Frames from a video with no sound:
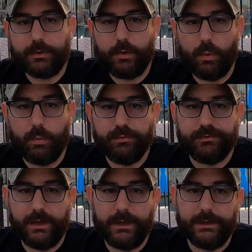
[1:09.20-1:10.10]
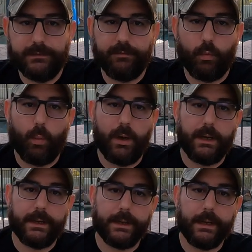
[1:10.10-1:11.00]
the goals of
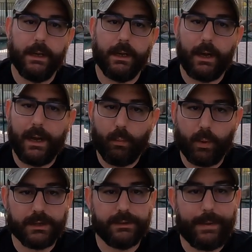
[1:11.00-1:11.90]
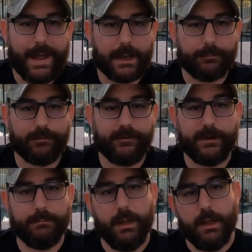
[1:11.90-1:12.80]
why I wanted a pack
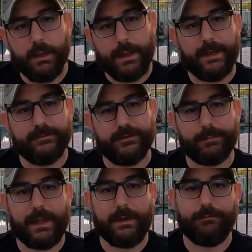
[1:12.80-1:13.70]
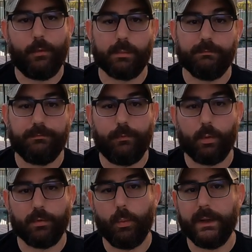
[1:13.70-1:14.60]
frame as the platform
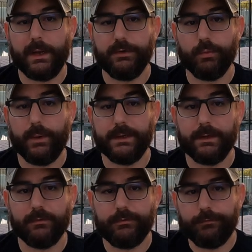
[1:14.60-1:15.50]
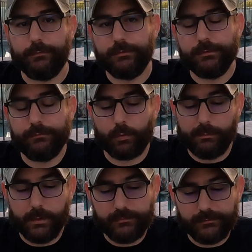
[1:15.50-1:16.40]
for the way I do radio. So first and
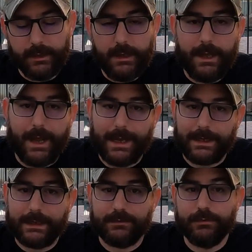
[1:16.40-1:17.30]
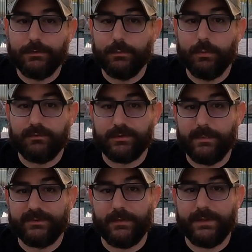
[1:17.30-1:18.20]
foremost, I like to do
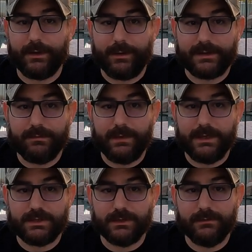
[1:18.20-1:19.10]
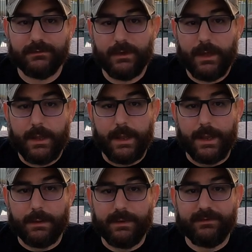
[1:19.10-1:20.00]
summits on the air activations
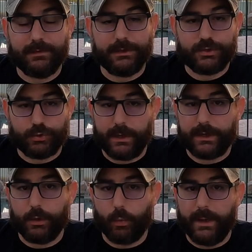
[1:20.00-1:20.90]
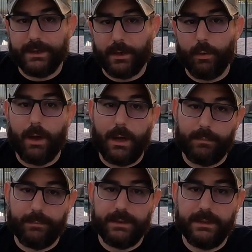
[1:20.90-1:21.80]
and basically trek a radio
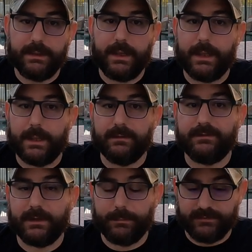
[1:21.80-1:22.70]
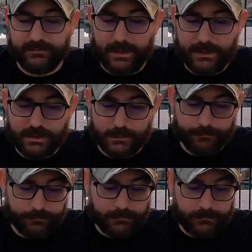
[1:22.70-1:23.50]
up a peak and set up a station.